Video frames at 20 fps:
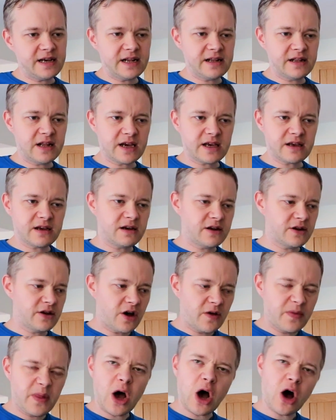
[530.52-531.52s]
like
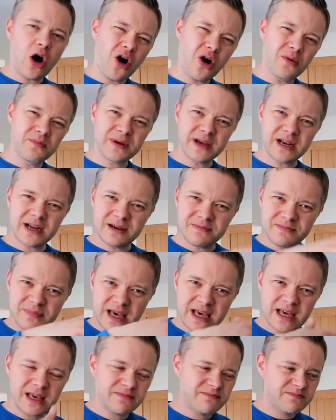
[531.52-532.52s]
on the hob in a
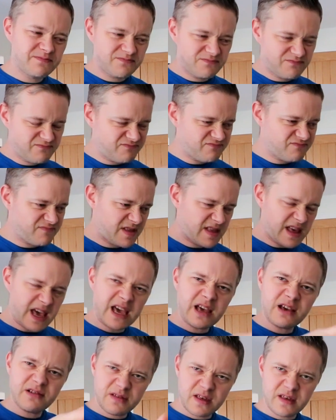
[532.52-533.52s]
big
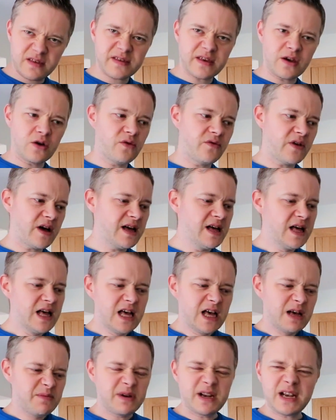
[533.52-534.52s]
thing that's silver,
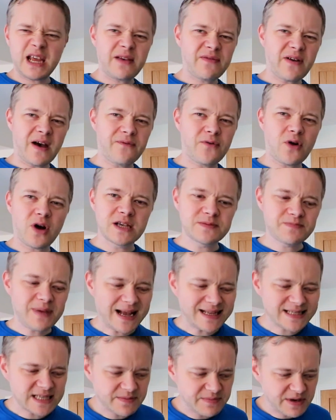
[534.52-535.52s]
but deep fat fryer is
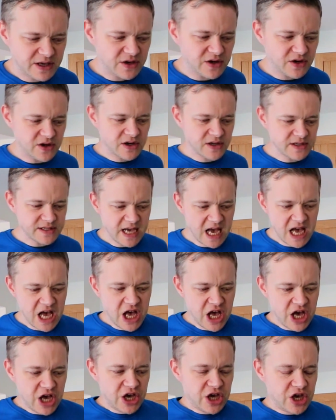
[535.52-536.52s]
better because
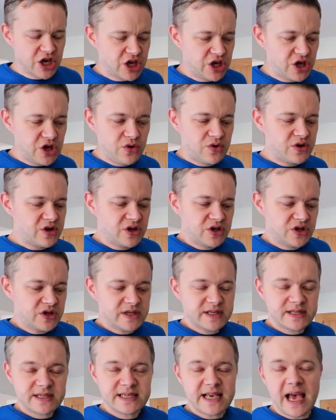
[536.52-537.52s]
you can
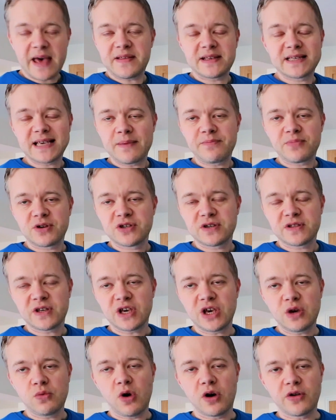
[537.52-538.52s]
just set the temperature
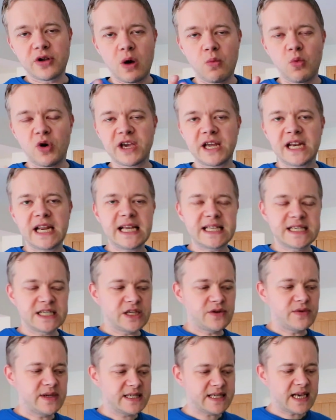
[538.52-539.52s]
that you want, and what you need to
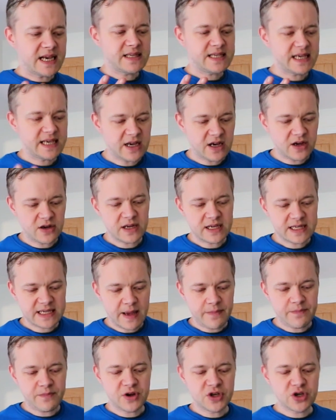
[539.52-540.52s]
do is set it on a
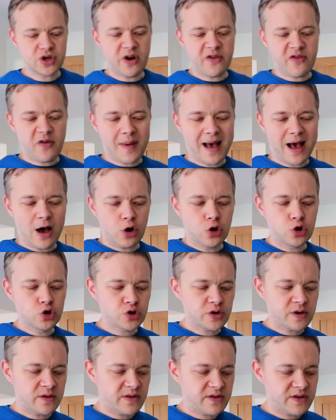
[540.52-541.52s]
temperature of about
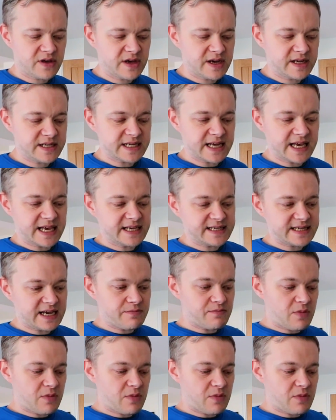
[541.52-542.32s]
130. So